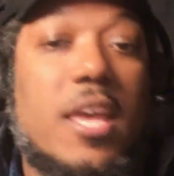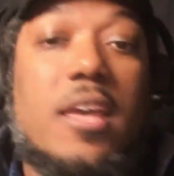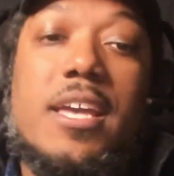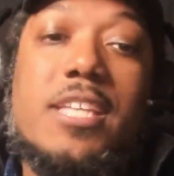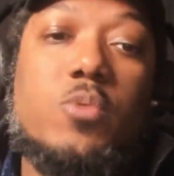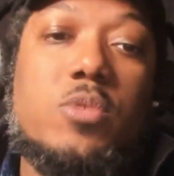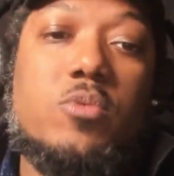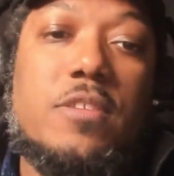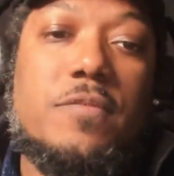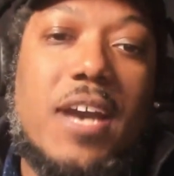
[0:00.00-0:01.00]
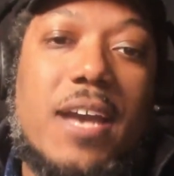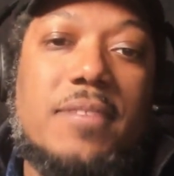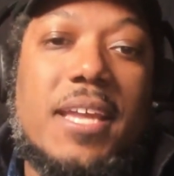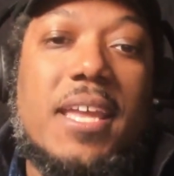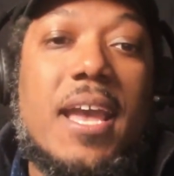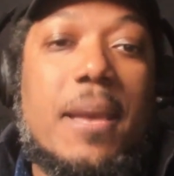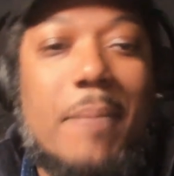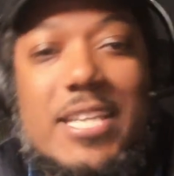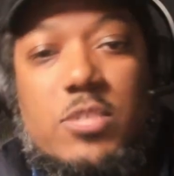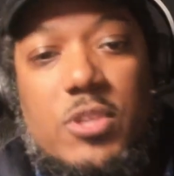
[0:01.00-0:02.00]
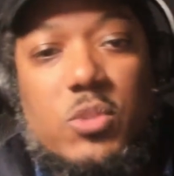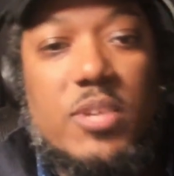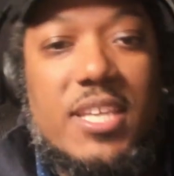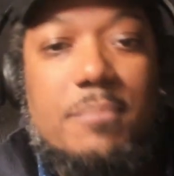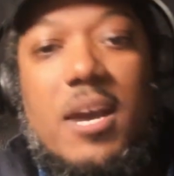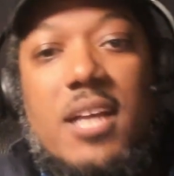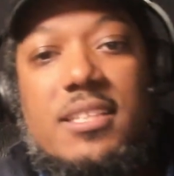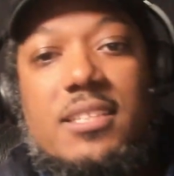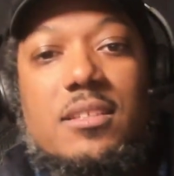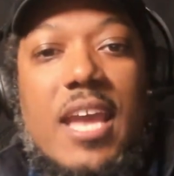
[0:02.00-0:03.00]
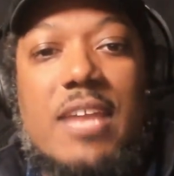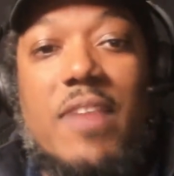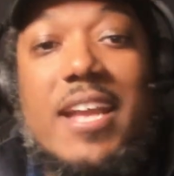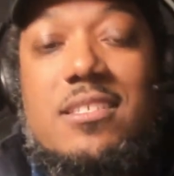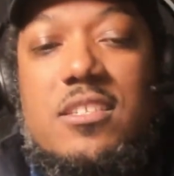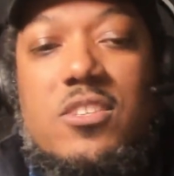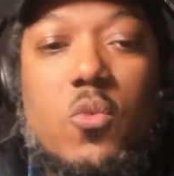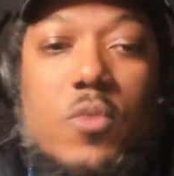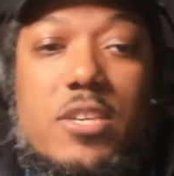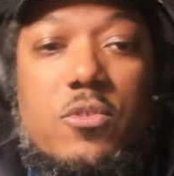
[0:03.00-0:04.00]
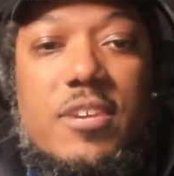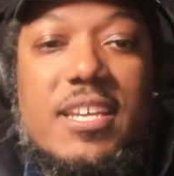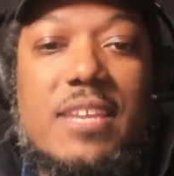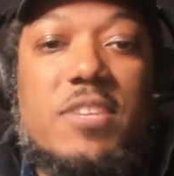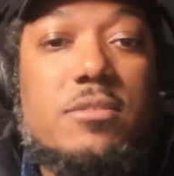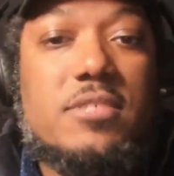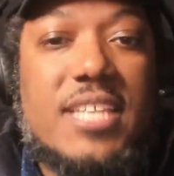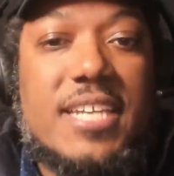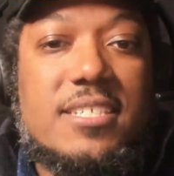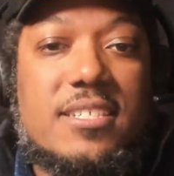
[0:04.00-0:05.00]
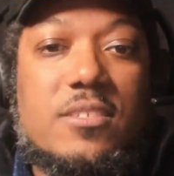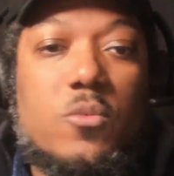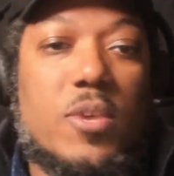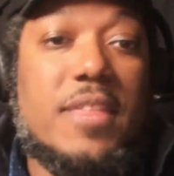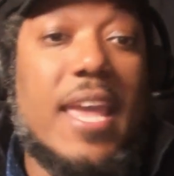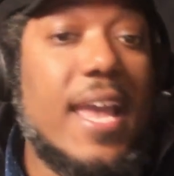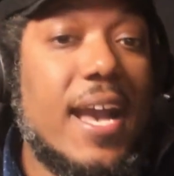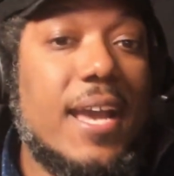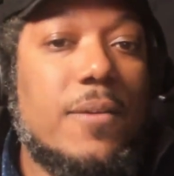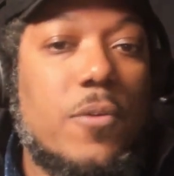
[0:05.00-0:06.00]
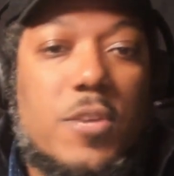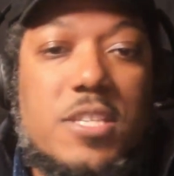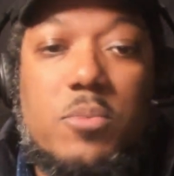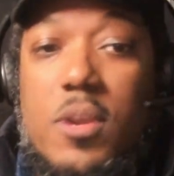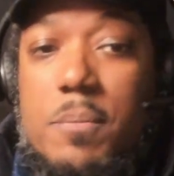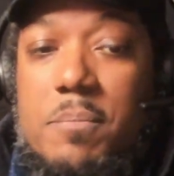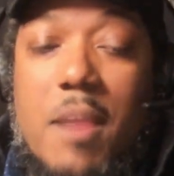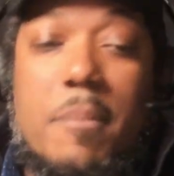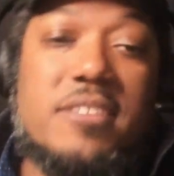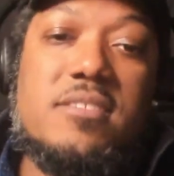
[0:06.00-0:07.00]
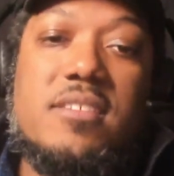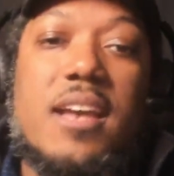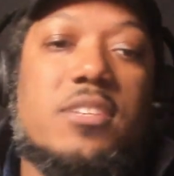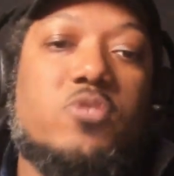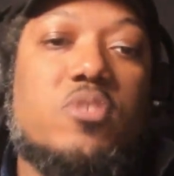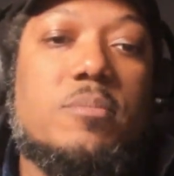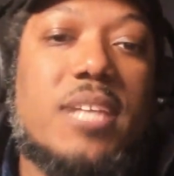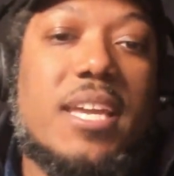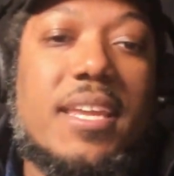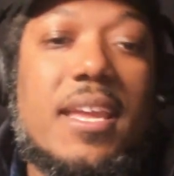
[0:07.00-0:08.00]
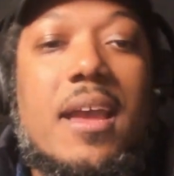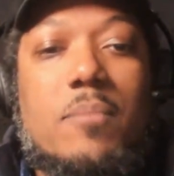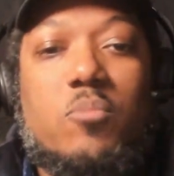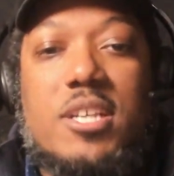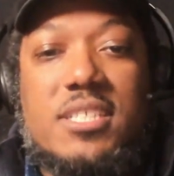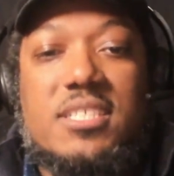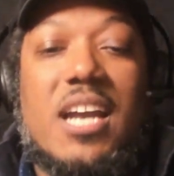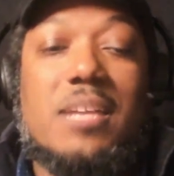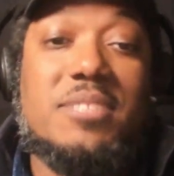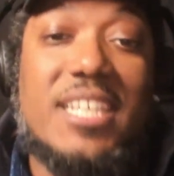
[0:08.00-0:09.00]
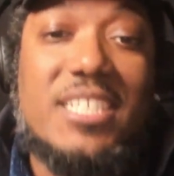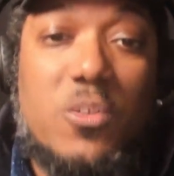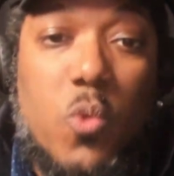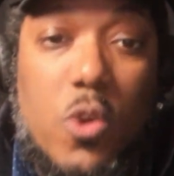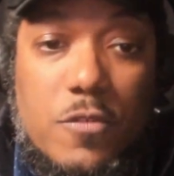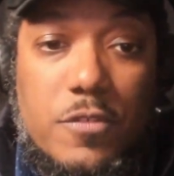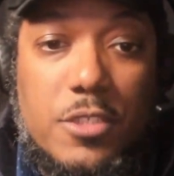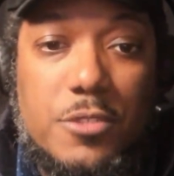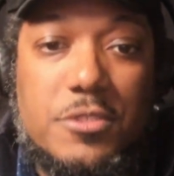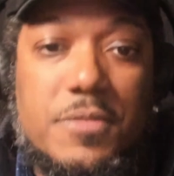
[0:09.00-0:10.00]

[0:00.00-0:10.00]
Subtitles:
in 2025, like mastering 3D modeling, advancing your rendering and visualization with AI, or exploring parametric design and streamlining project documentation workflows.